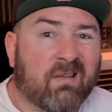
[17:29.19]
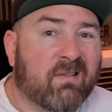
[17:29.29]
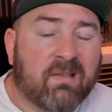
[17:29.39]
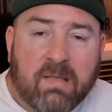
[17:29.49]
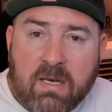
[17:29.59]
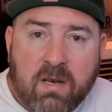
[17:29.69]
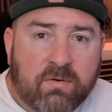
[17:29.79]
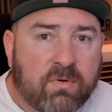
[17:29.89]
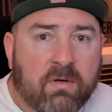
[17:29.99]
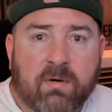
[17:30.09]
sixteen
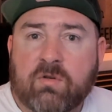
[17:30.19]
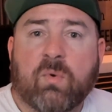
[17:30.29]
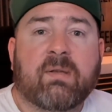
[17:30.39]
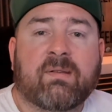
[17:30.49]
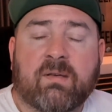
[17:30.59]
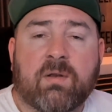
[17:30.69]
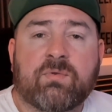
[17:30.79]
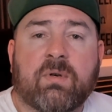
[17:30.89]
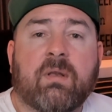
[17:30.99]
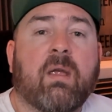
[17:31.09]
hundred or twenty-six
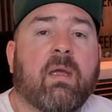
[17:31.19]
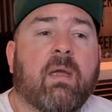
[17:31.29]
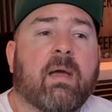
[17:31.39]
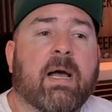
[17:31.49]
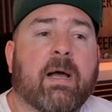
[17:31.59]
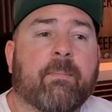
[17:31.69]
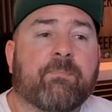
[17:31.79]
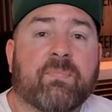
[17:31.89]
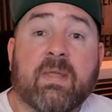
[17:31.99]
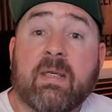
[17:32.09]
hundred, um,